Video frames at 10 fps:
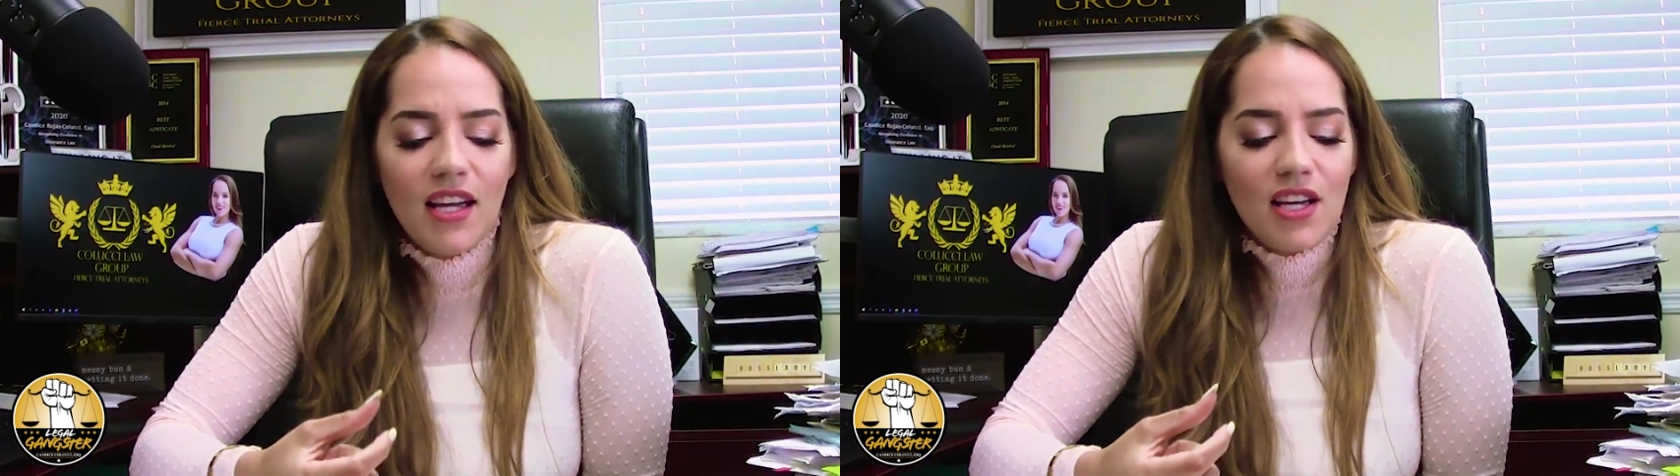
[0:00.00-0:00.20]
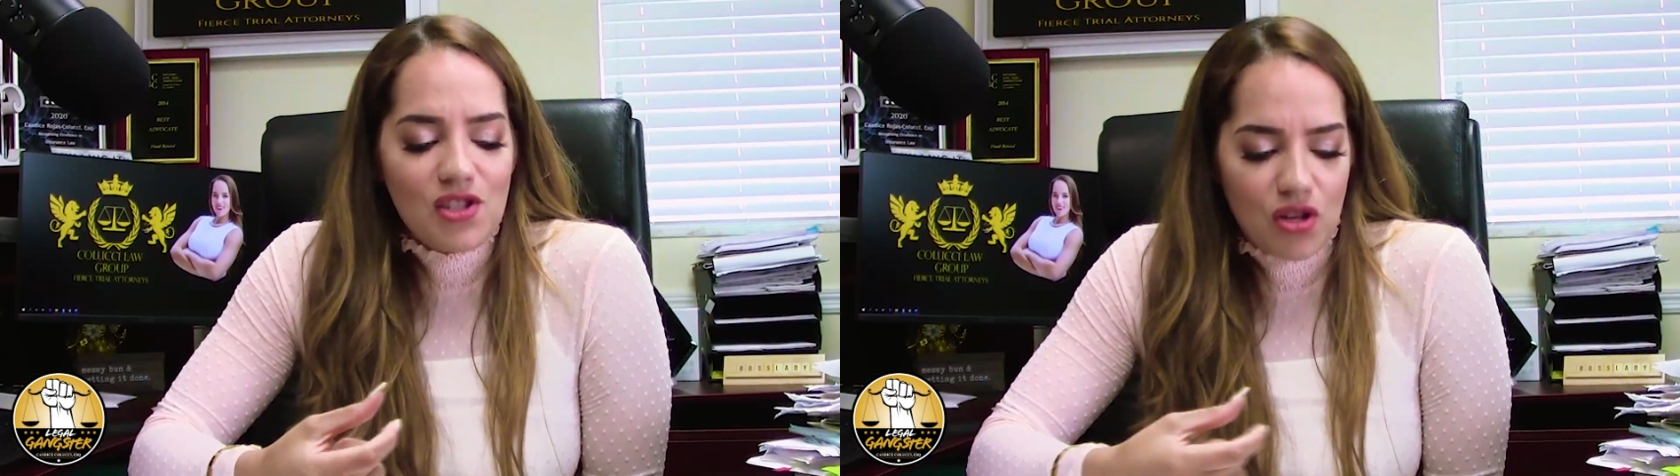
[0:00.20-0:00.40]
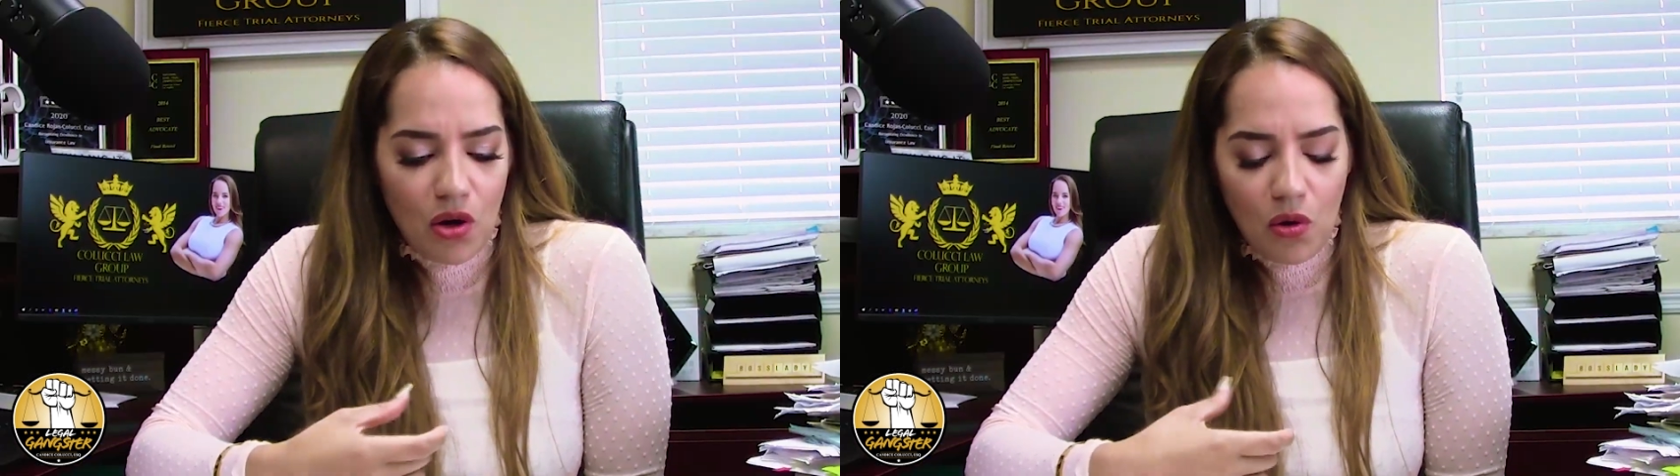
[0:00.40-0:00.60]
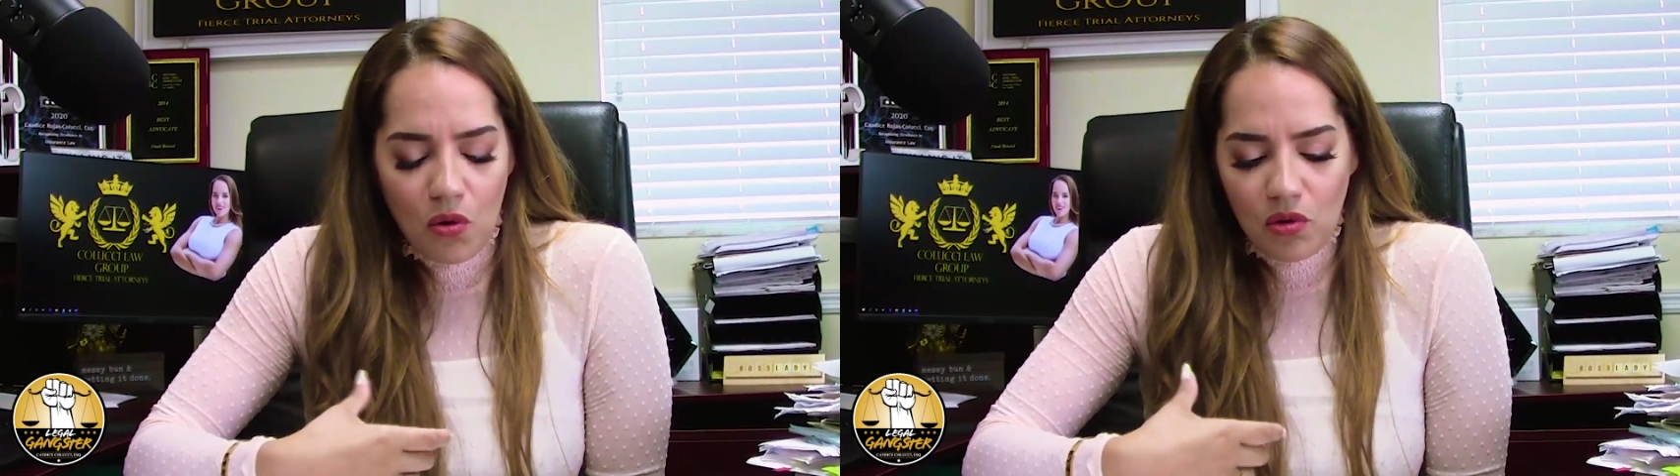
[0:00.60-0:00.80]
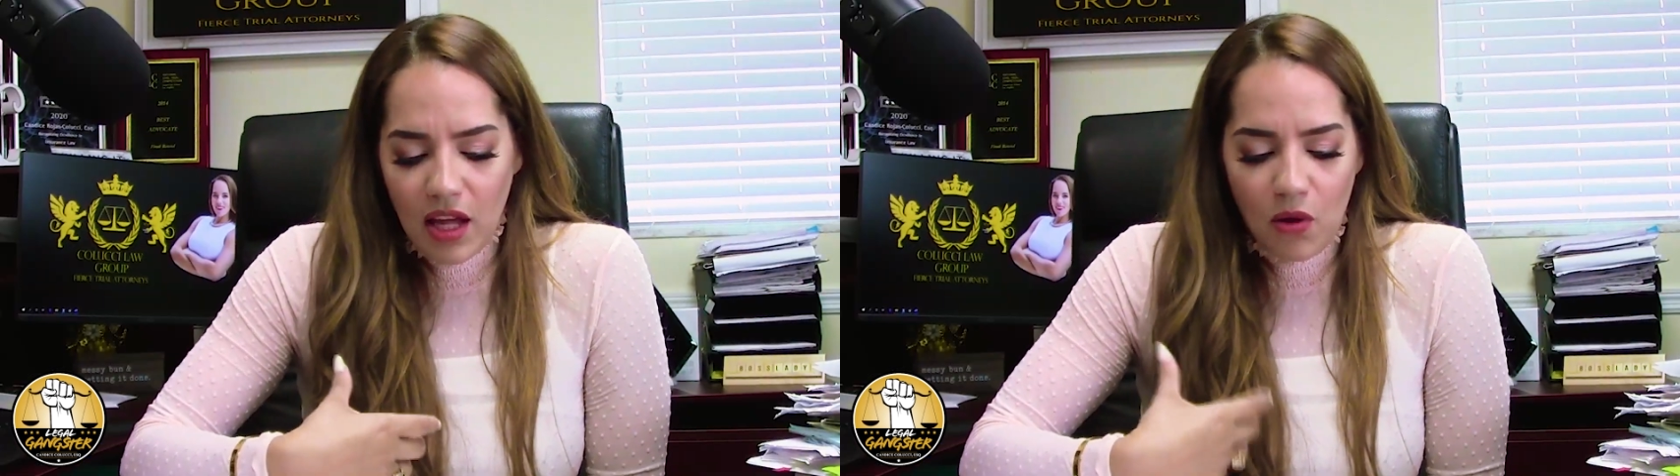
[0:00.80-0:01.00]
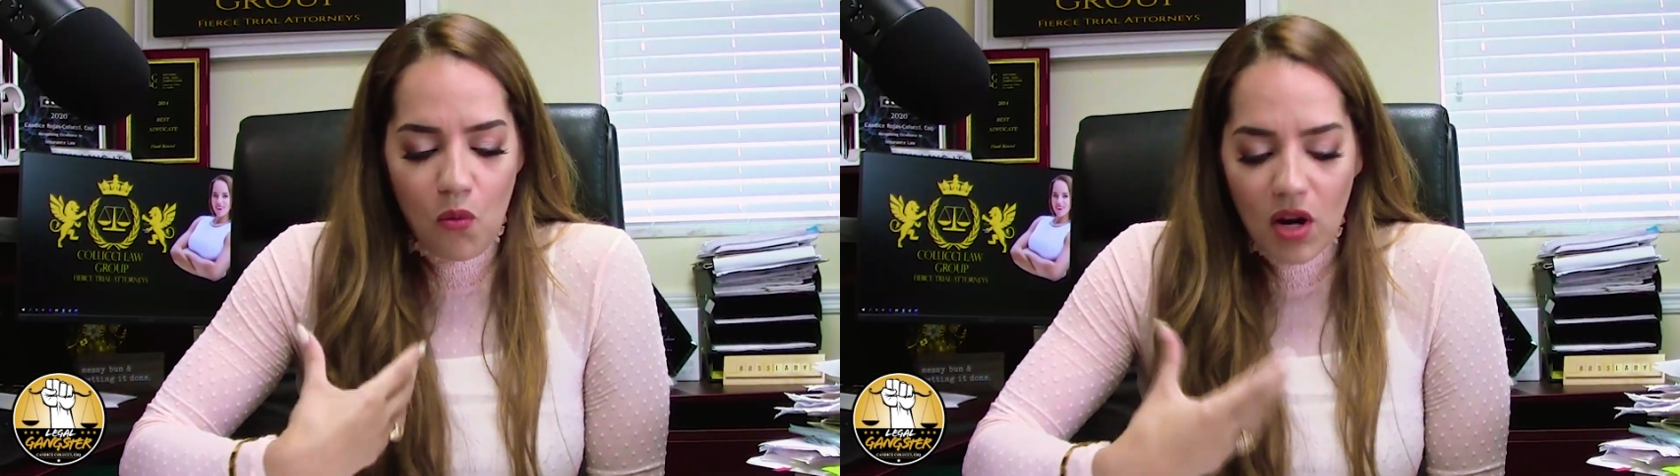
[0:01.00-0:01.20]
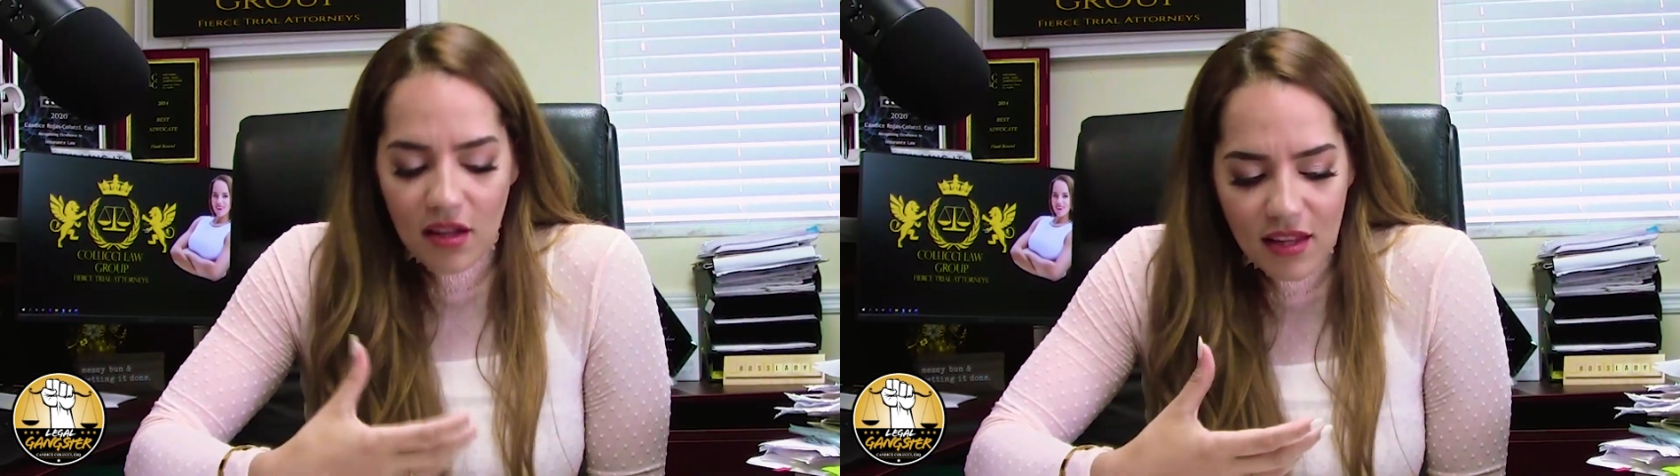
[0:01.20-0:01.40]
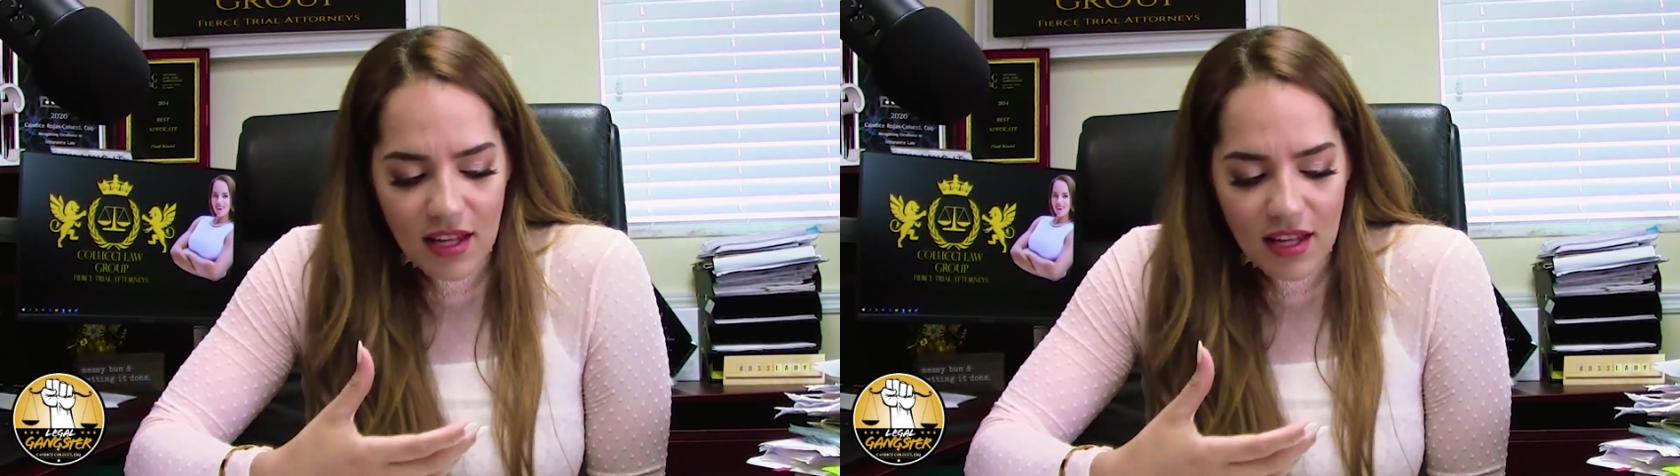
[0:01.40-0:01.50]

So like one of the